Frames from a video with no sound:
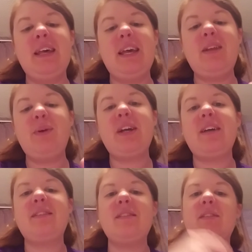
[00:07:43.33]
Anyway,
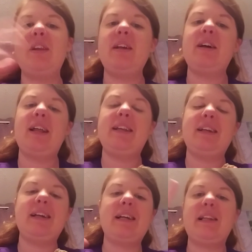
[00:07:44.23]
guys, that's kind of
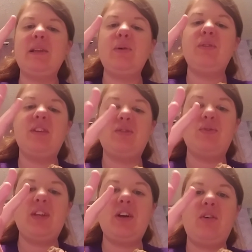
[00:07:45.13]
conclude this
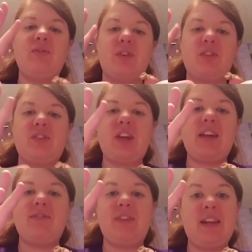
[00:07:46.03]
video for
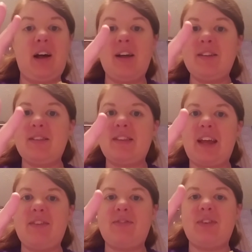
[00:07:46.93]
safe and
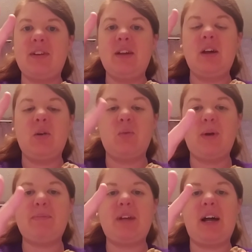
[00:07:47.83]
unsafe
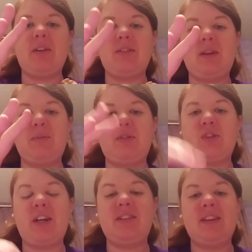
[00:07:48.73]
reptile
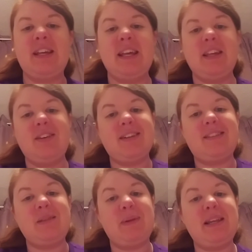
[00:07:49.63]
substrate. You can
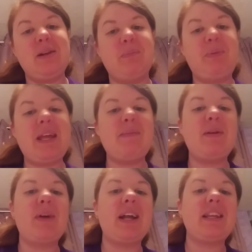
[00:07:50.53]
see my little
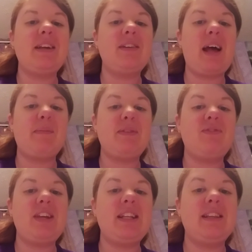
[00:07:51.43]
baby right here that I've been
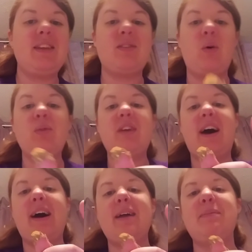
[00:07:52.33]
feeding this whole
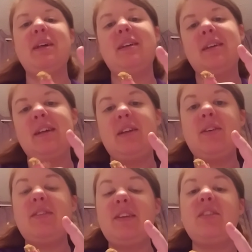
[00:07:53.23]
time. You
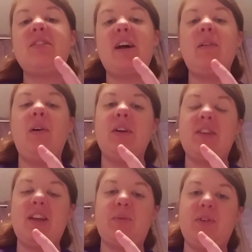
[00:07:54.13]
can see just how long it
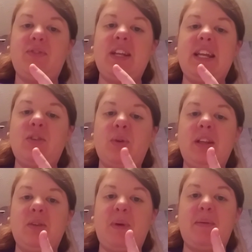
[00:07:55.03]
takes me to feed each one of
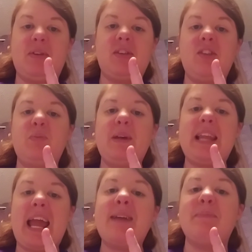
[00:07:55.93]
these babies, because it's been
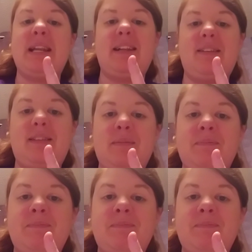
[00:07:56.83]
8 minutes.